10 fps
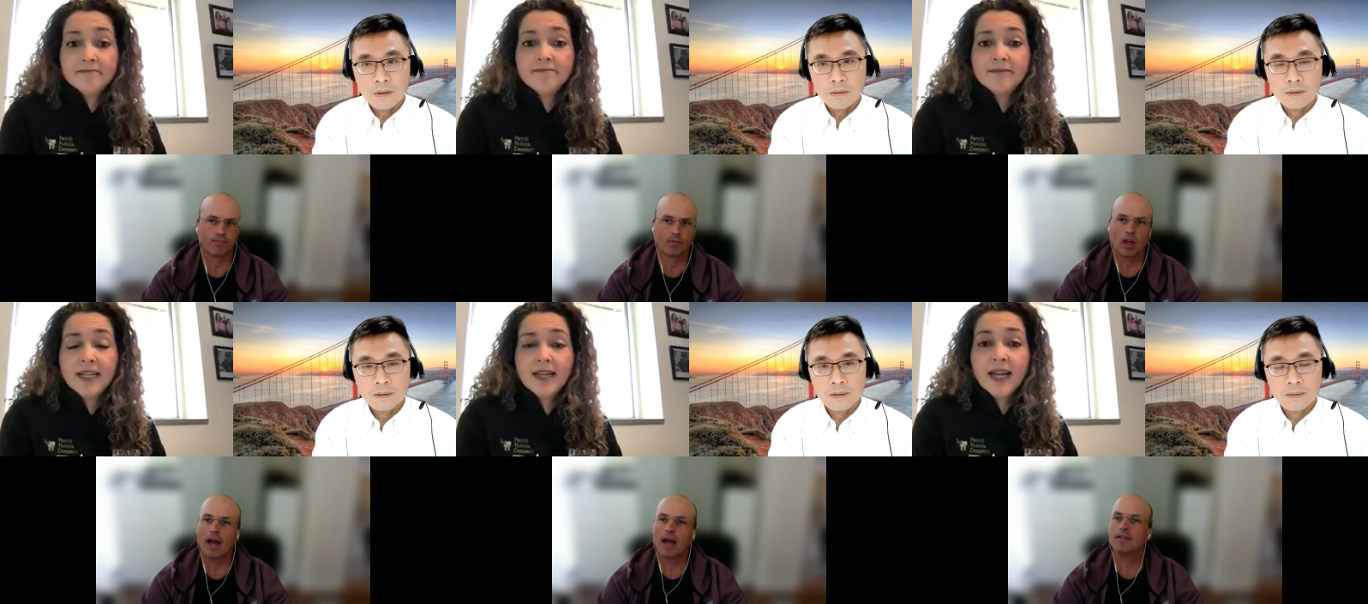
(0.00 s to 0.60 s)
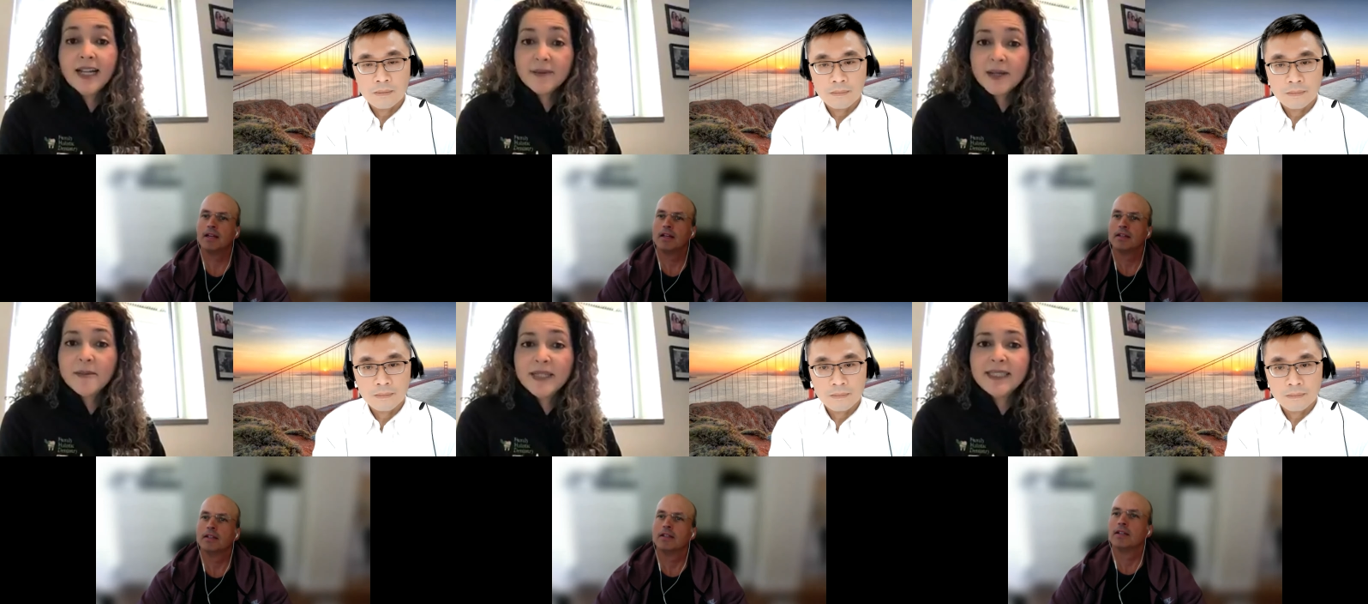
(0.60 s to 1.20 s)
Speaker 1: I uh, highly
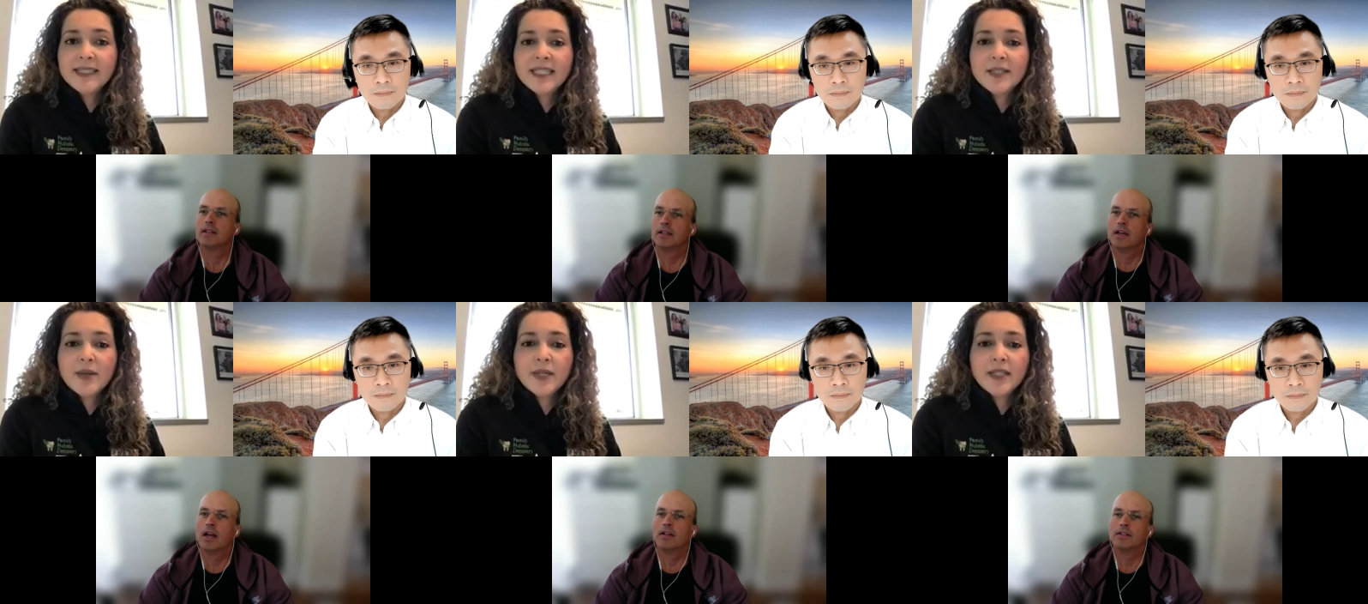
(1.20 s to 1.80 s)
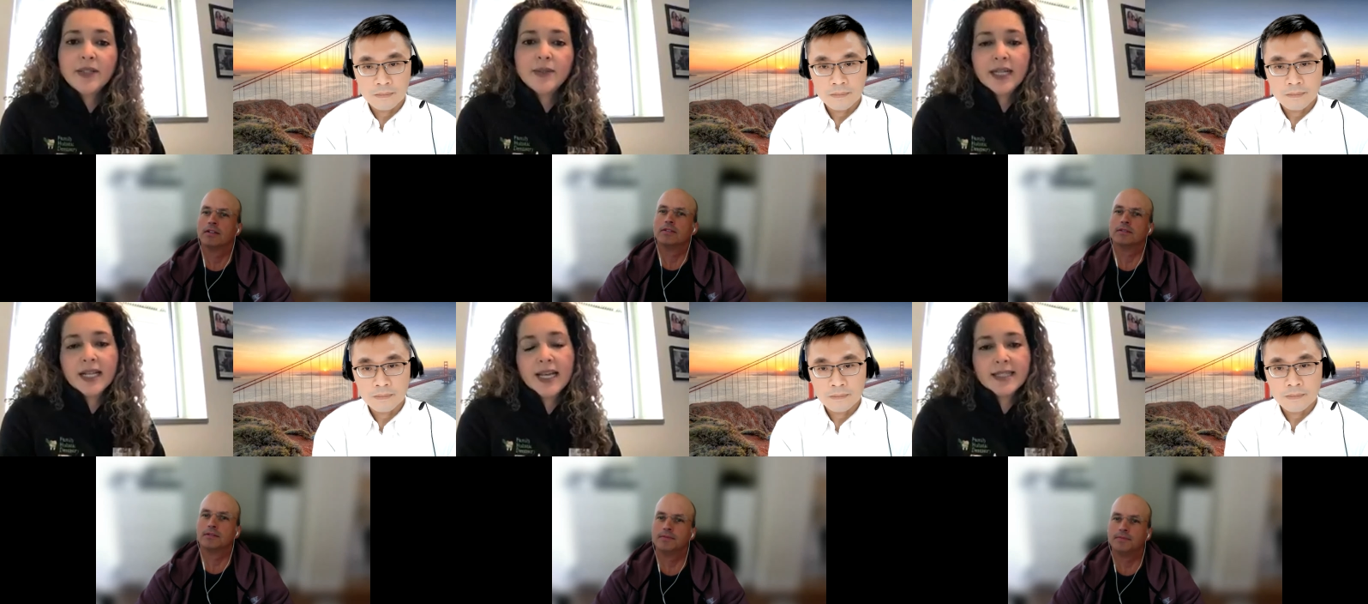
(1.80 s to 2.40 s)
recommend it. That's why we do the
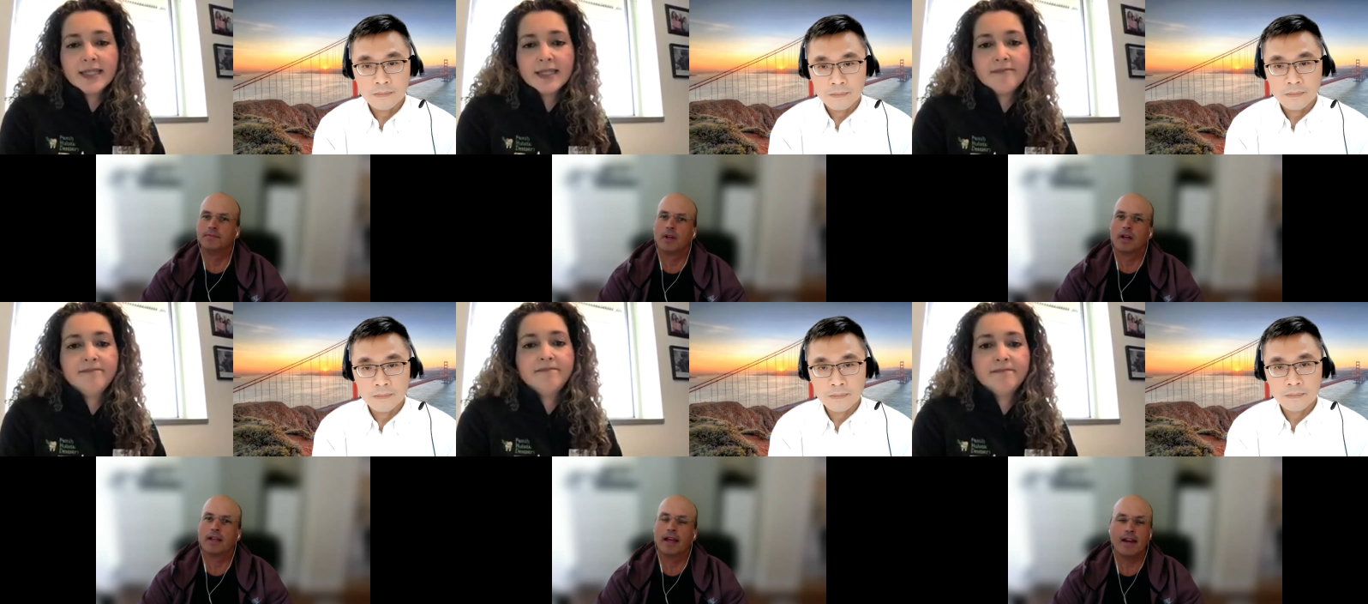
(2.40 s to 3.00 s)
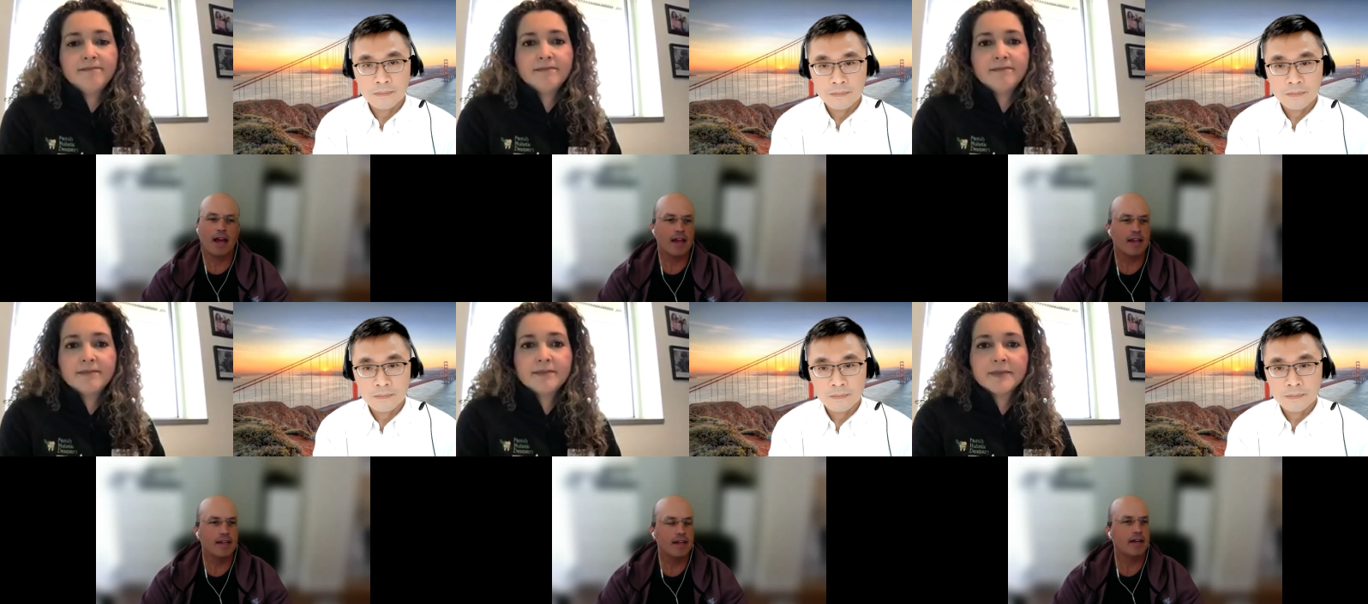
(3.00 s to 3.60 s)
classes.
Speaker 2: Can
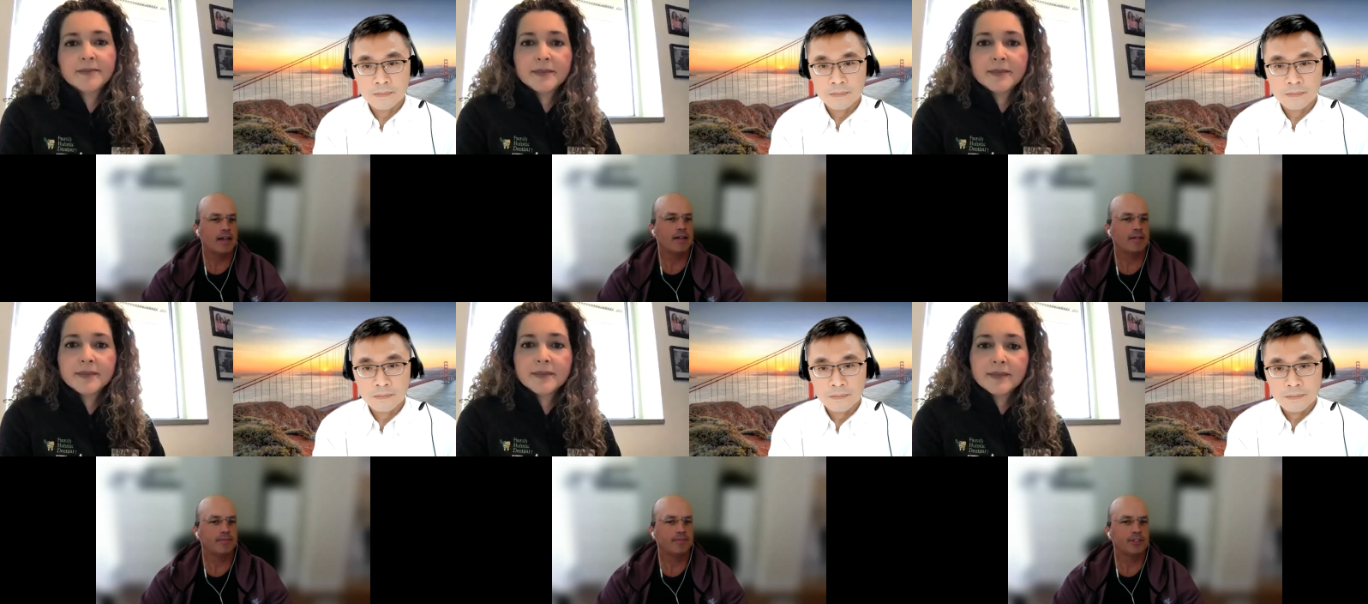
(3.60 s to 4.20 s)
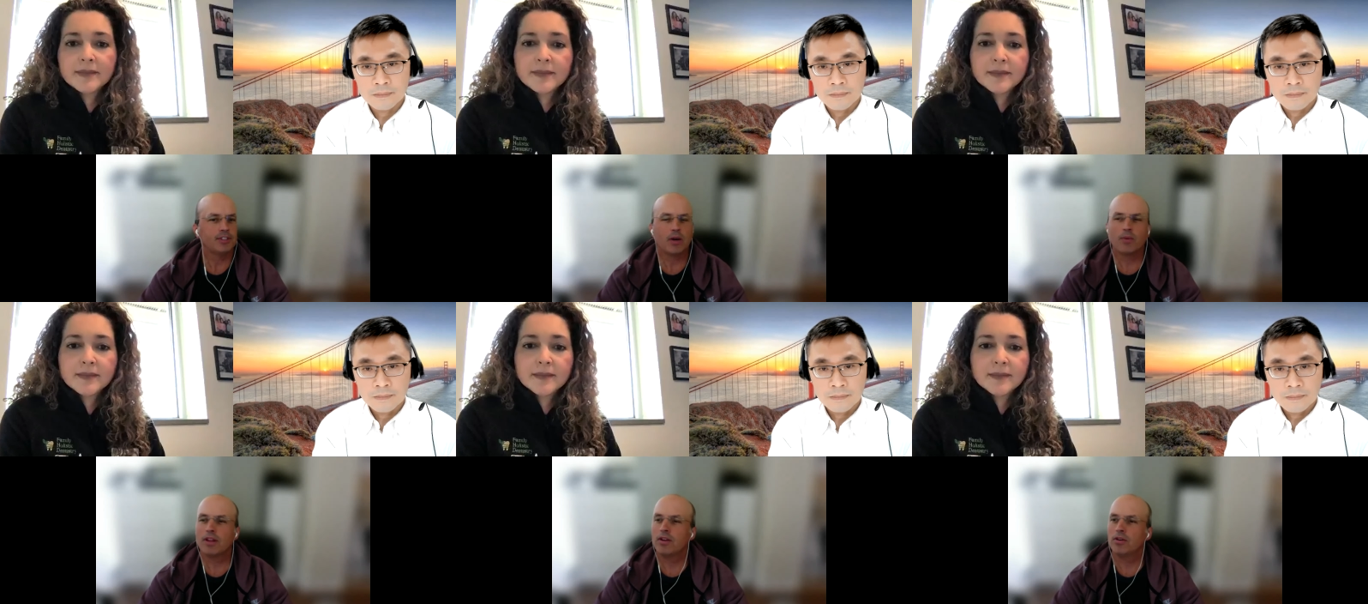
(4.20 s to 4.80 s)
I um, share
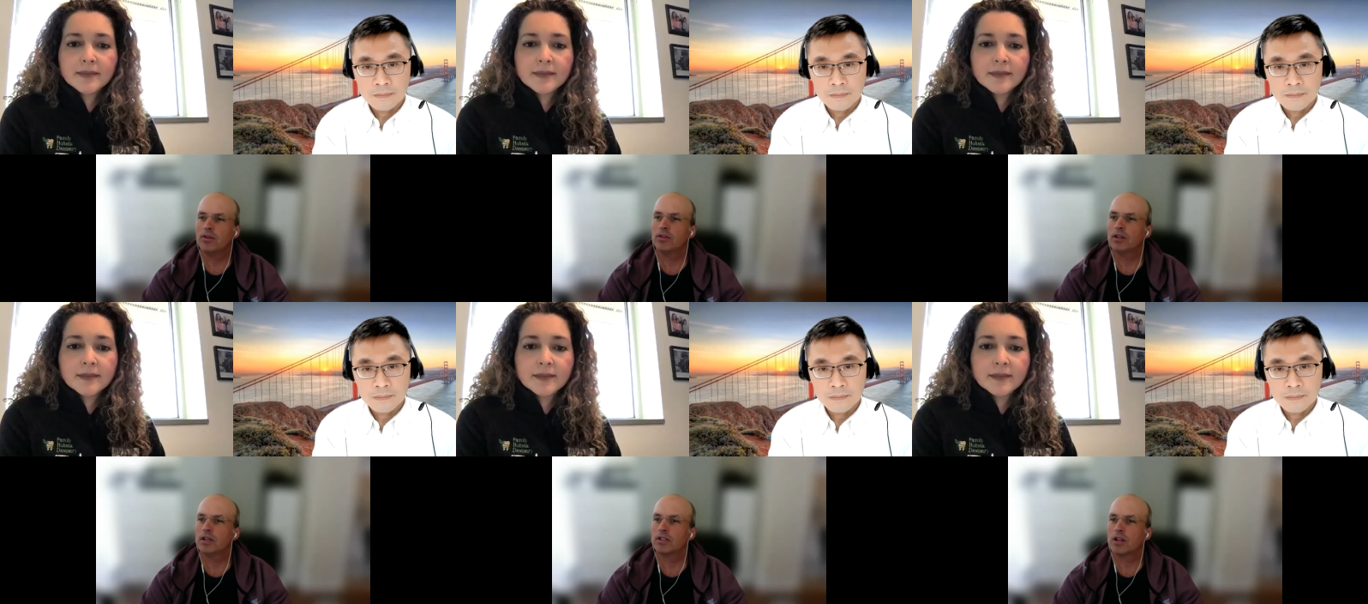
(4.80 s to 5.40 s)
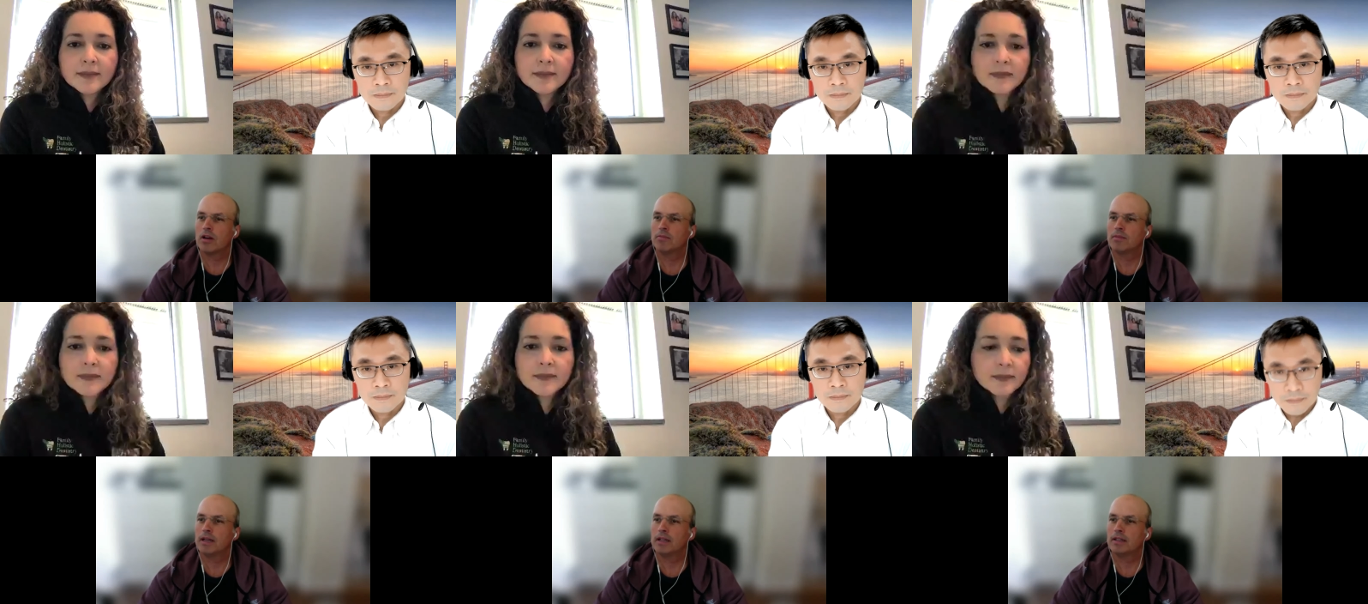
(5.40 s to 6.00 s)
with you uh, some
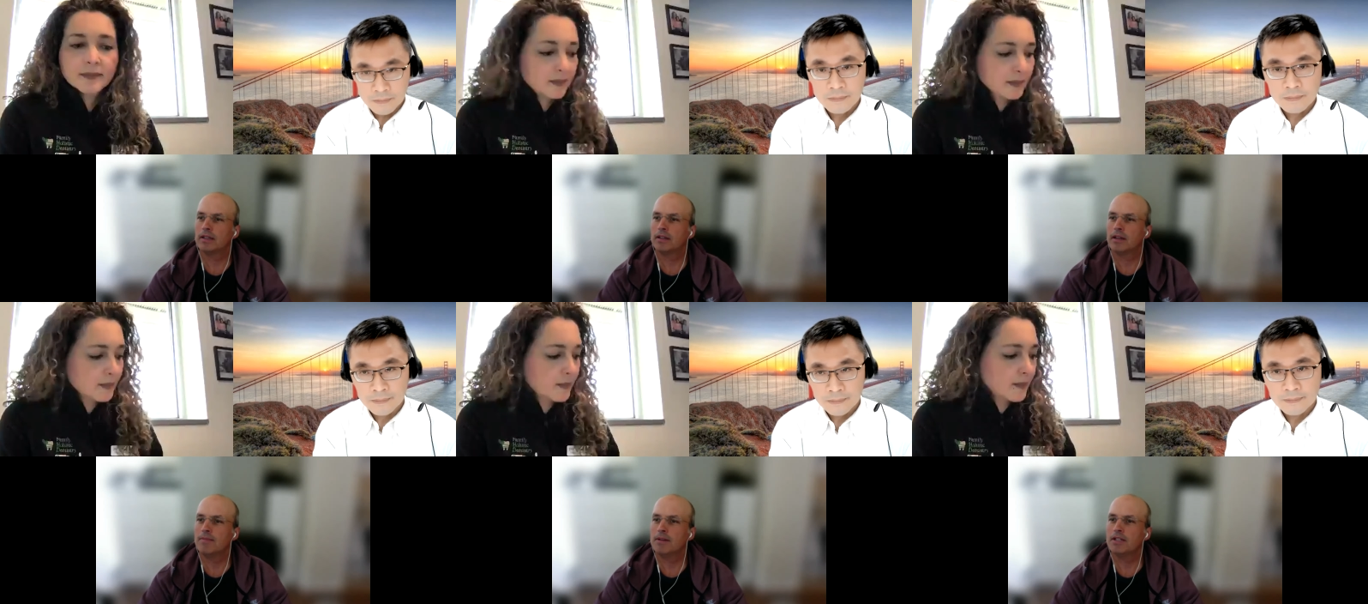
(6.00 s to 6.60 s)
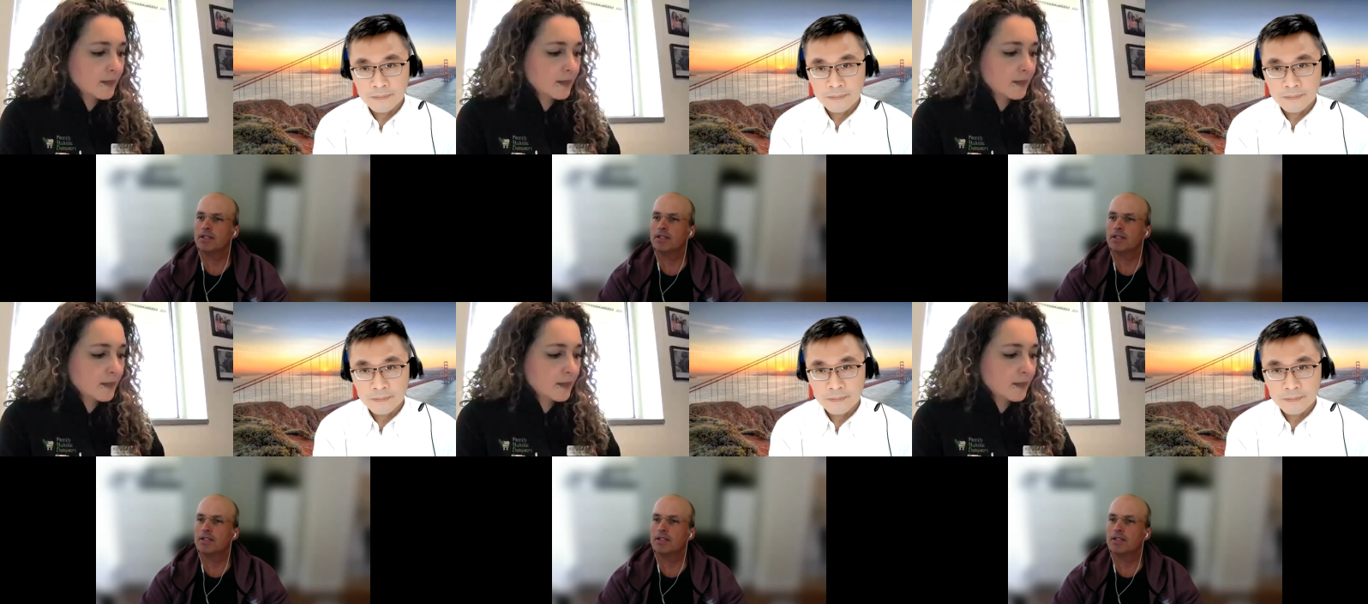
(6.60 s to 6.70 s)
uh, images?